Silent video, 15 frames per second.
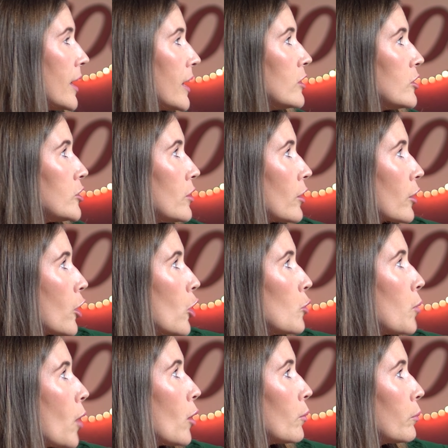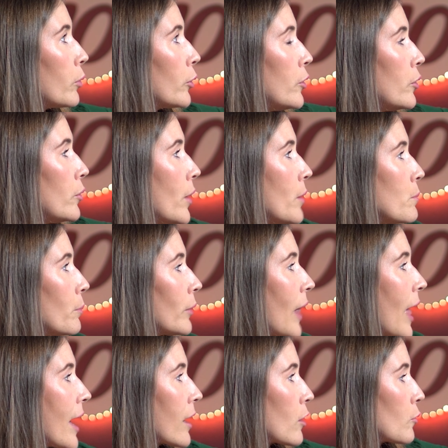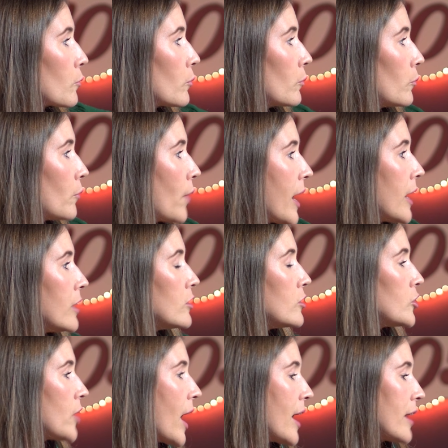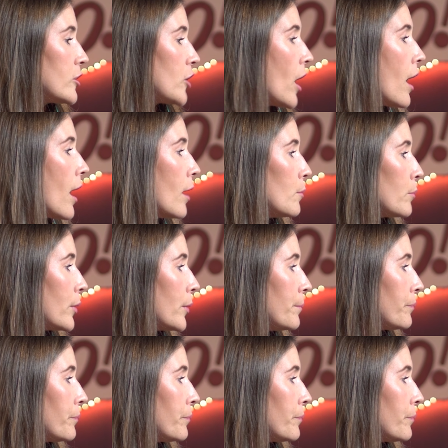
into the cobalt blue and black range at top.